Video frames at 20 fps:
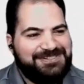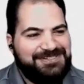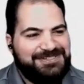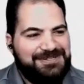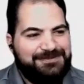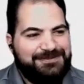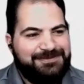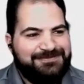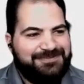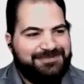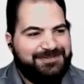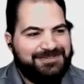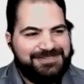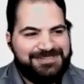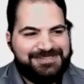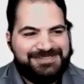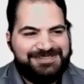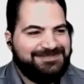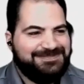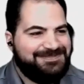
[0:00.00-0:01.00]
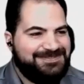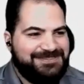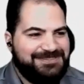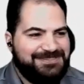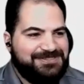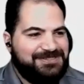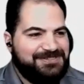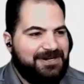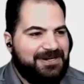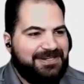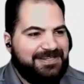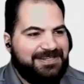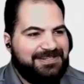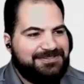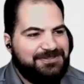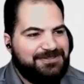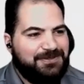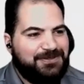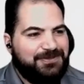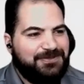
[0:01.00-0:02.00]
when first just trying to
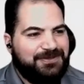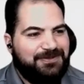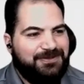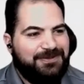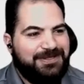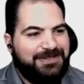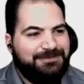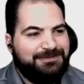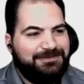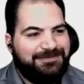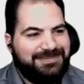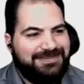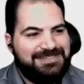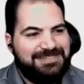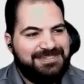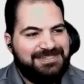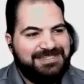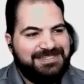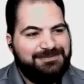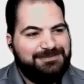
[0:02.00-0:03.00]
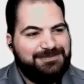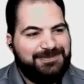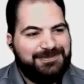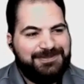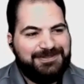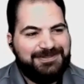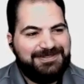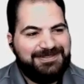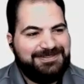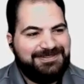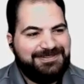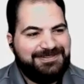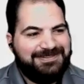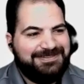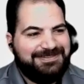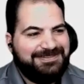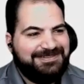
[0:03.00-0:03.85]
get Togle going with the team, or?